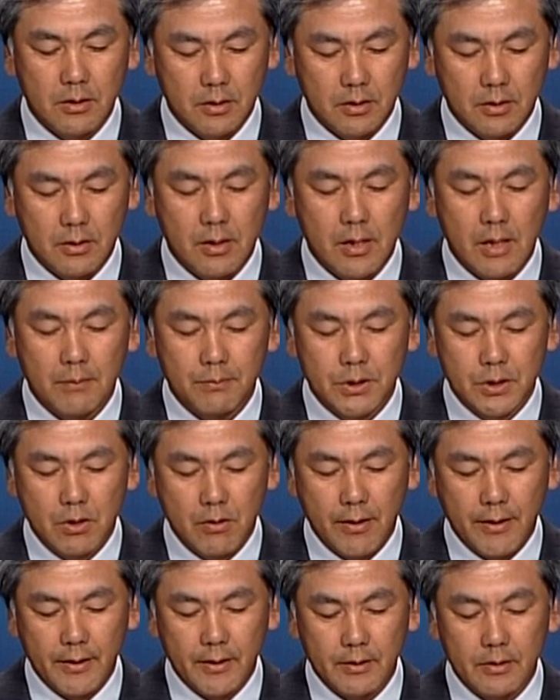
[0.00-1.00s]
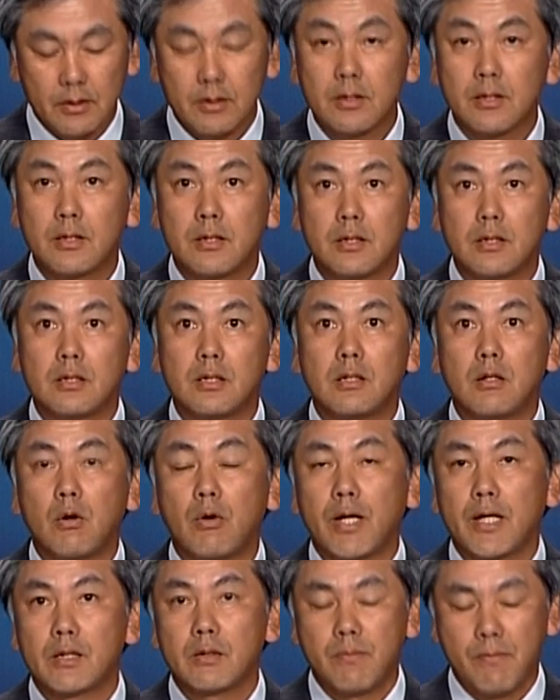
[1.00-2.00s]
encapsulated in a
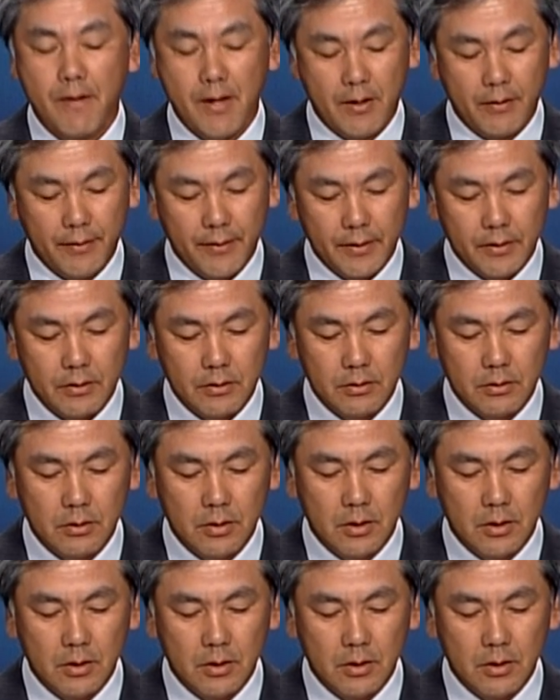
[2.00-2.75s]
rocket fairing